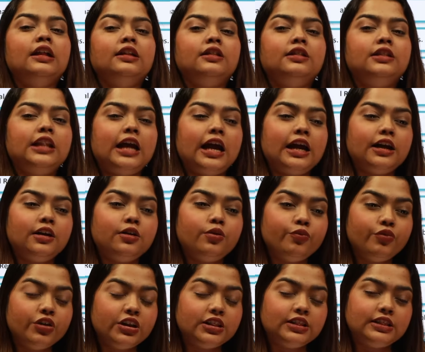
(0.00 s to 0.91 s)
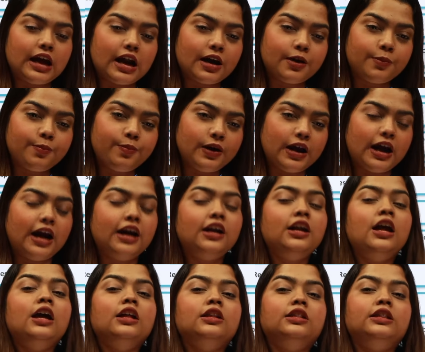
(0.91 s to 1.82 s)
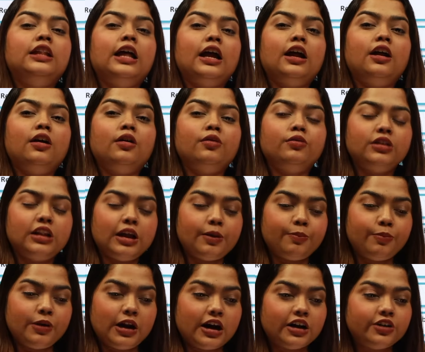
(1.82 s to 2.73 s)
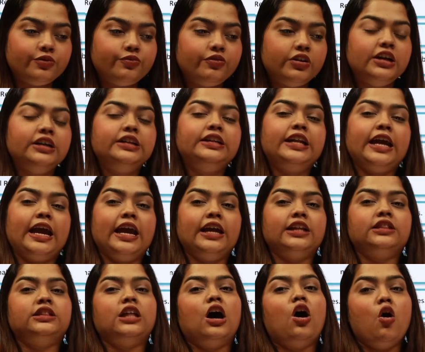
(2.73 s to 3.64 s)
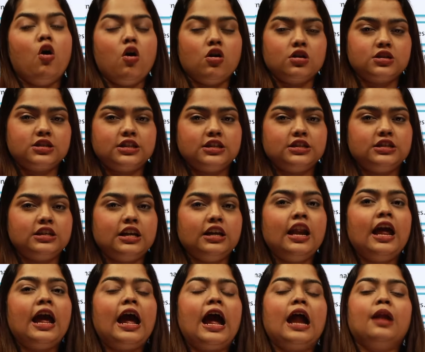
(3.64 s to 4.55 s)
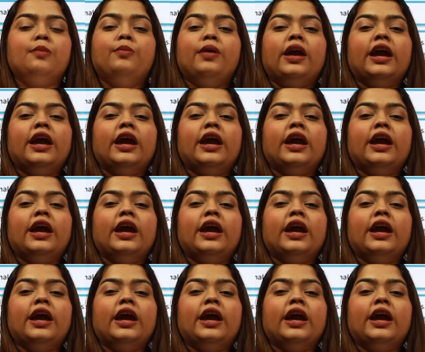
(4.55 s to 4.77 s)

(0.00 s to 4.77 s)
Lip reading: that with that blood, the blood will take the oxygen and